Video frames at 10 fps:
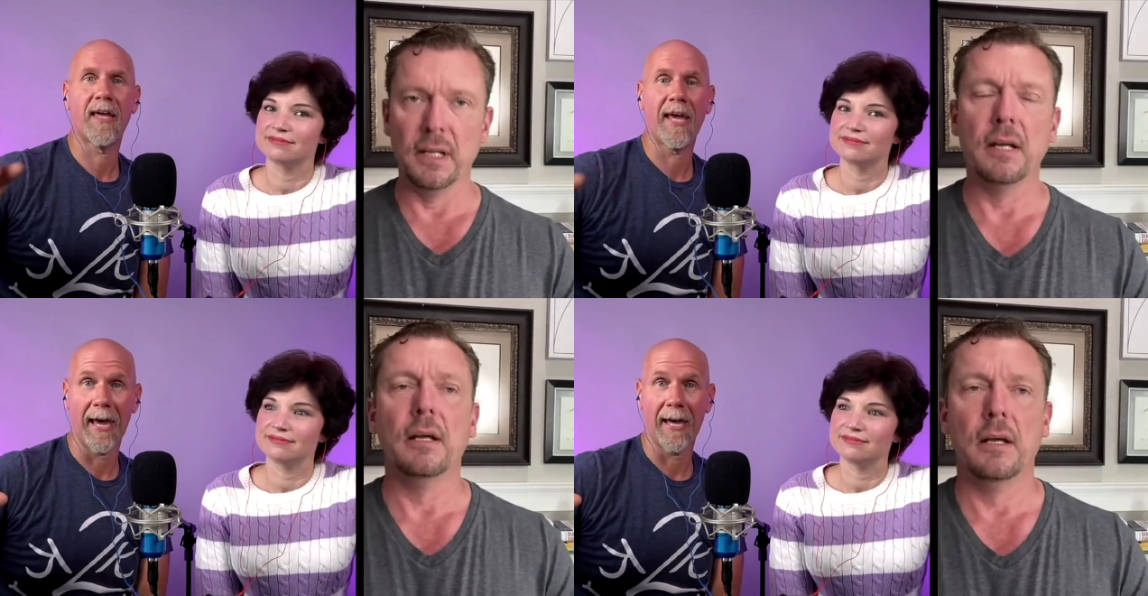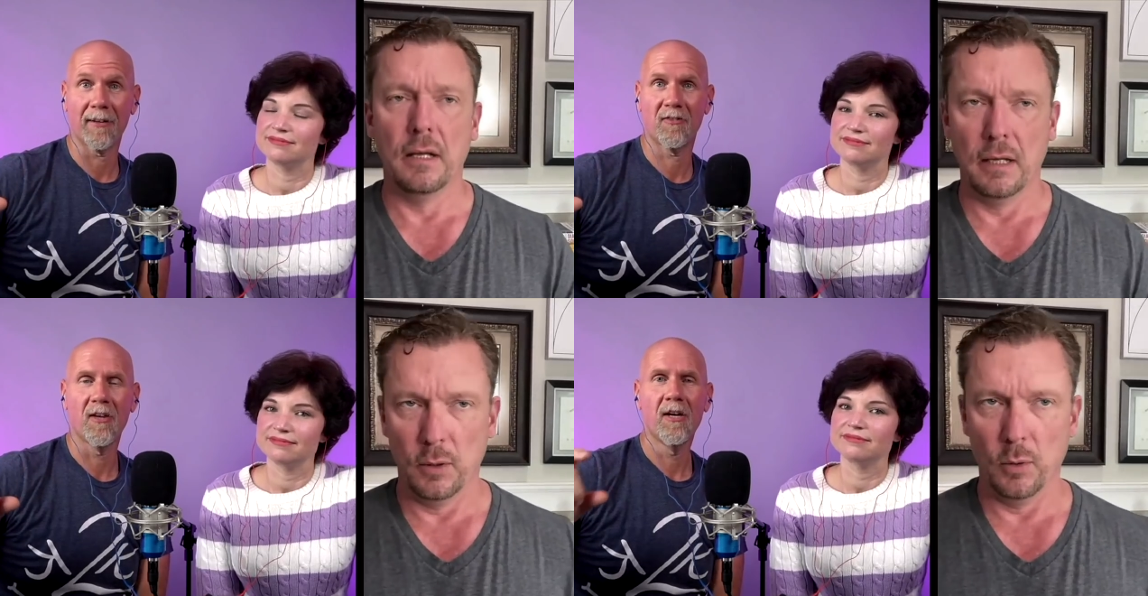Speaker 1: the
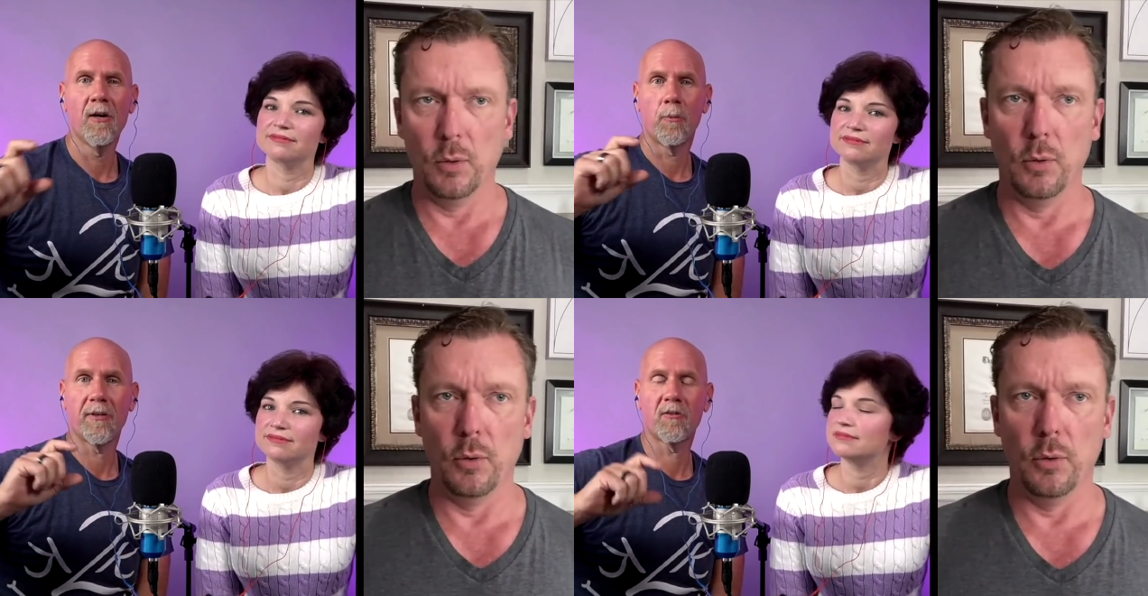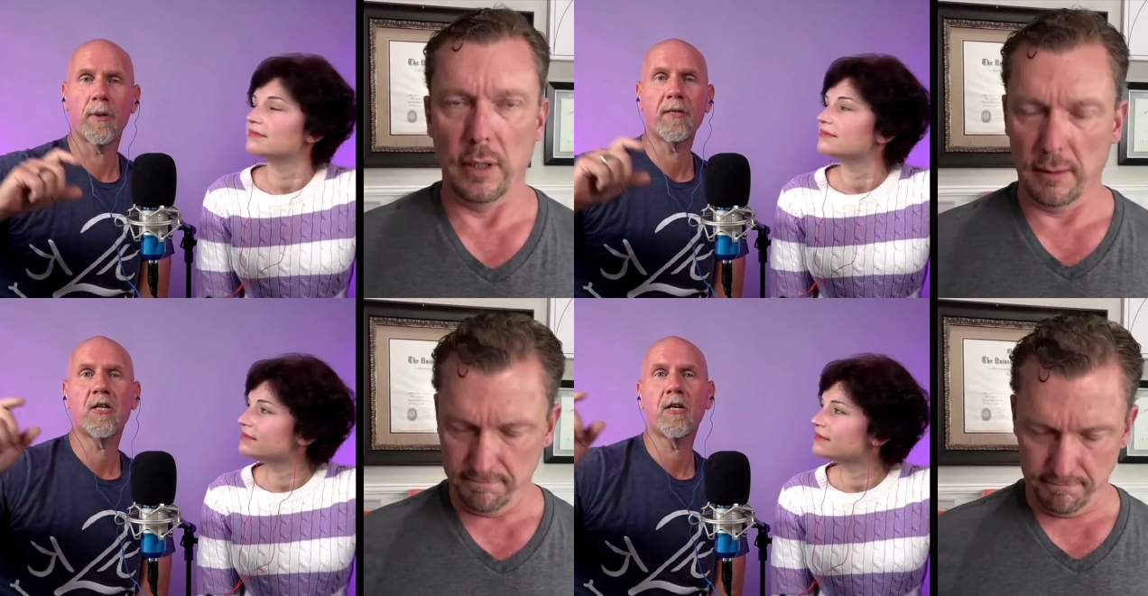eggs. We
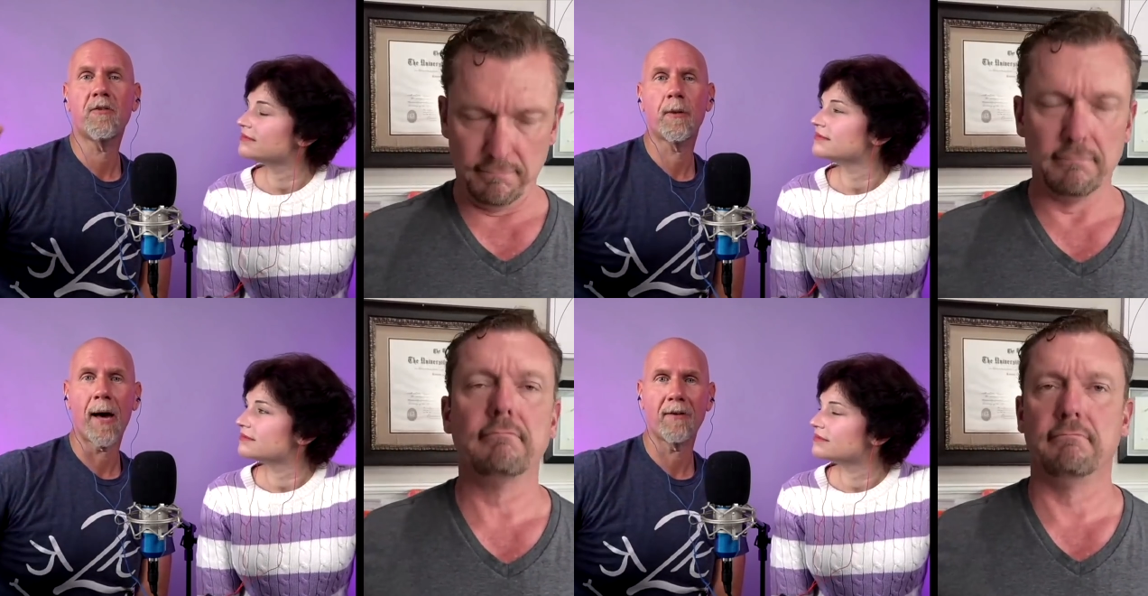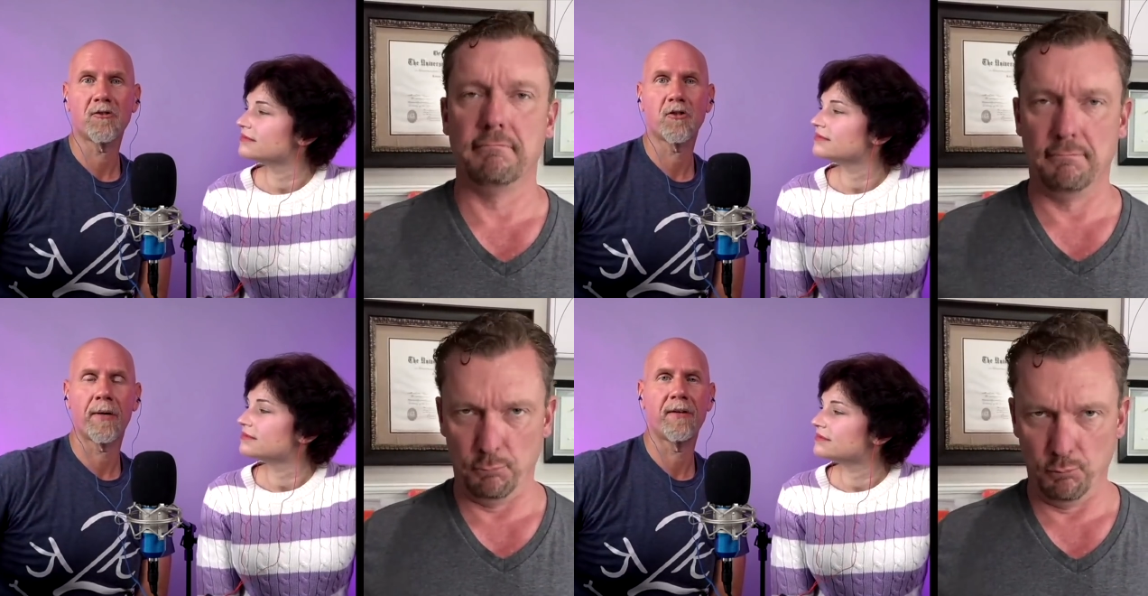switched over to
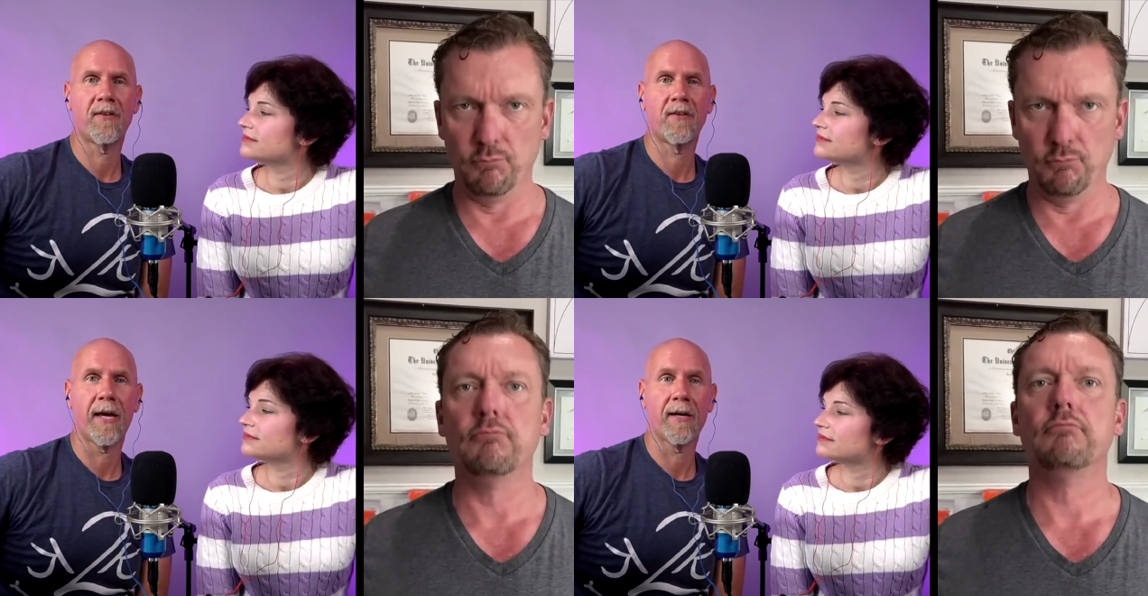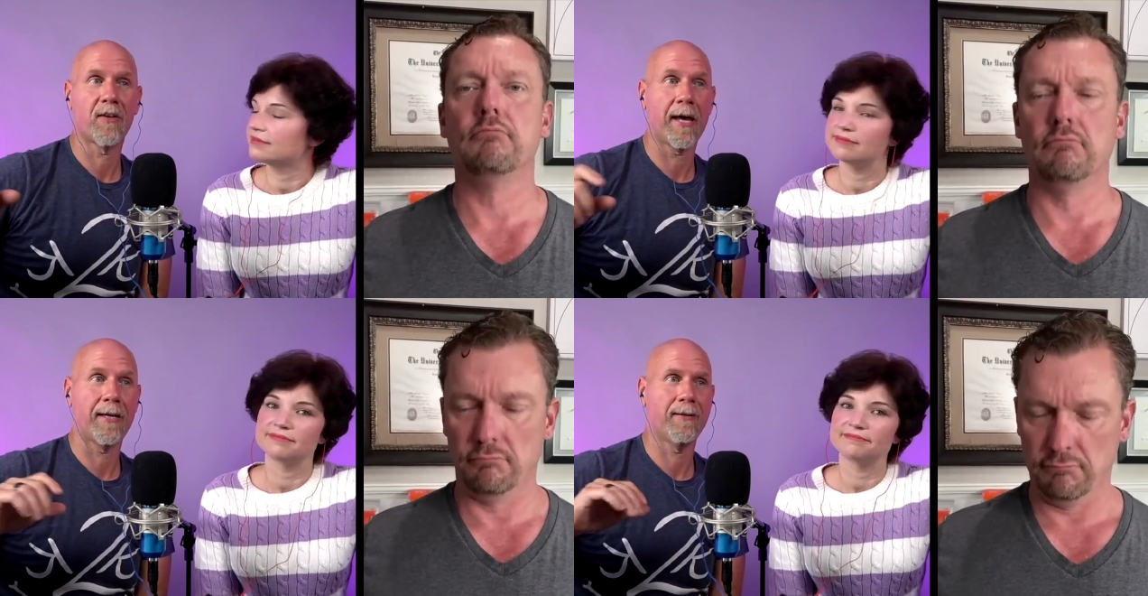pasture-raised eggs,
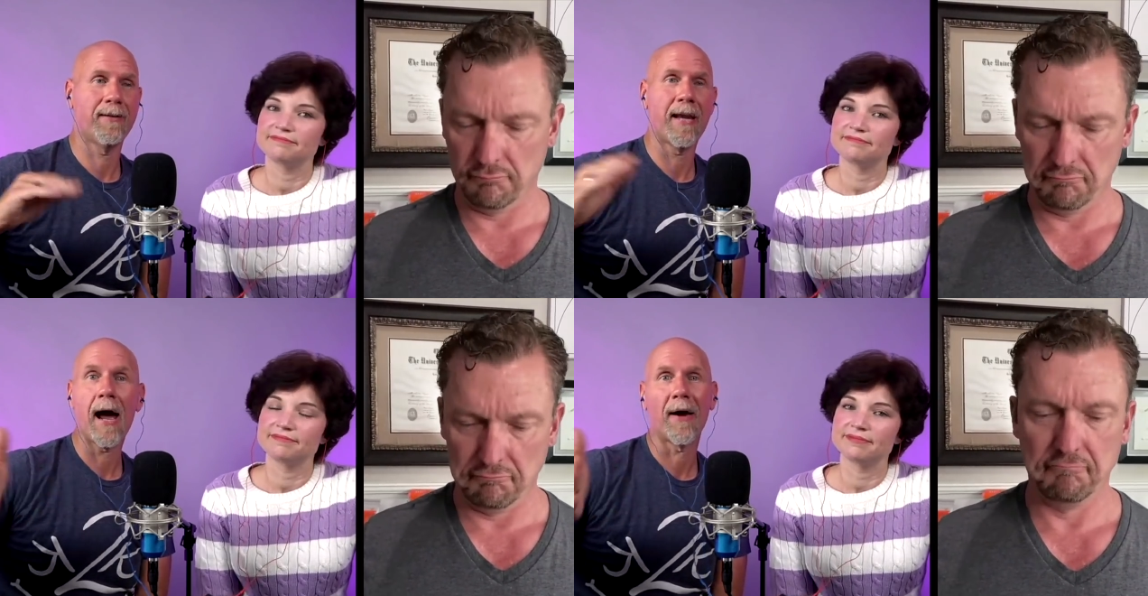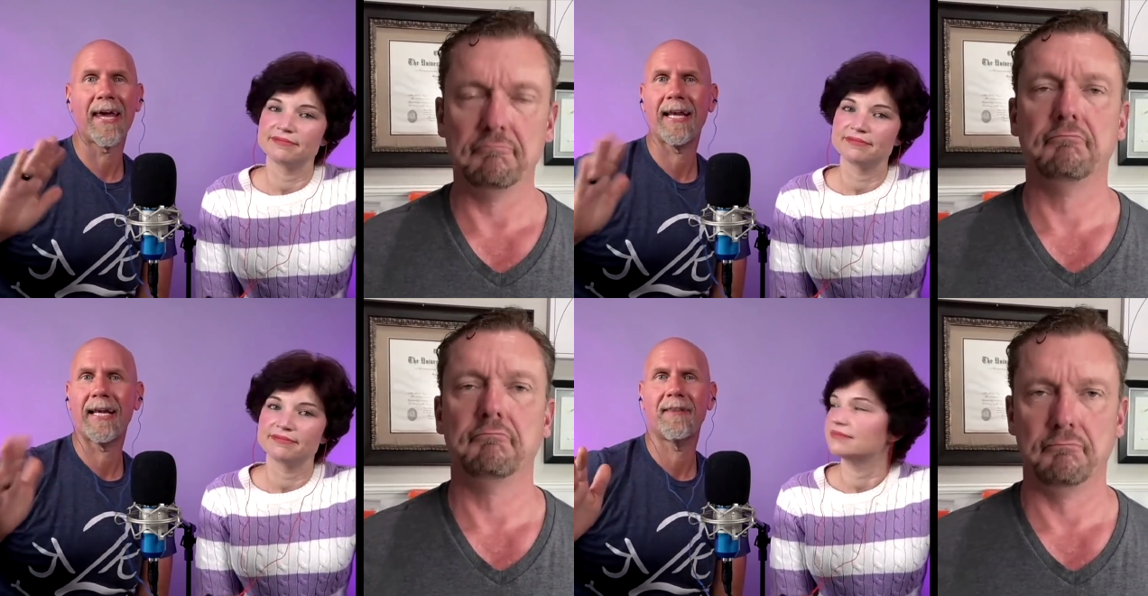and now I
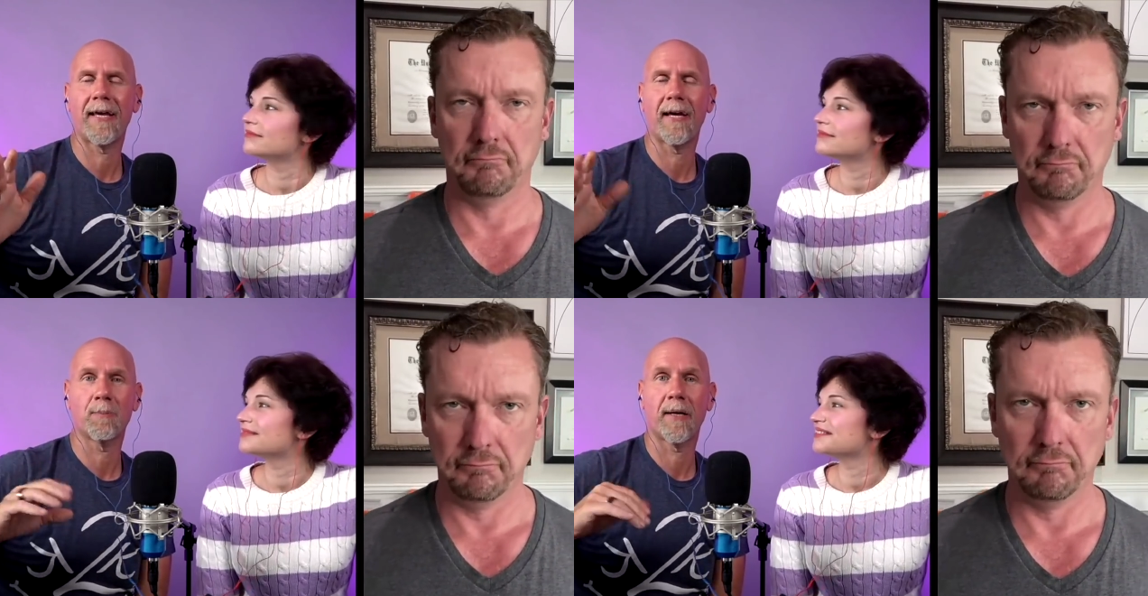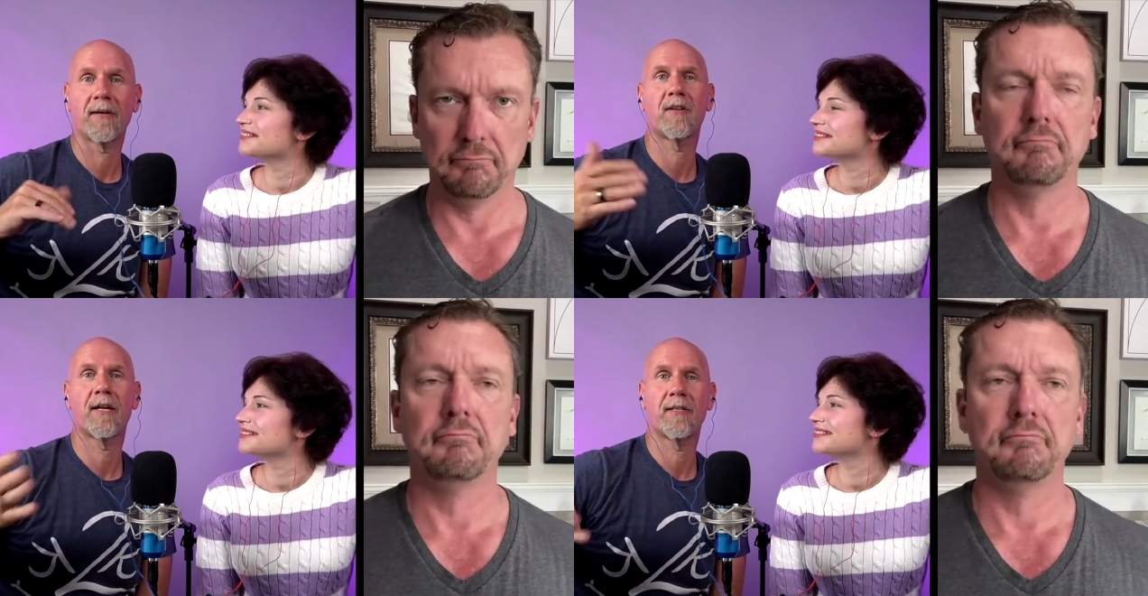can't eat anything else because of the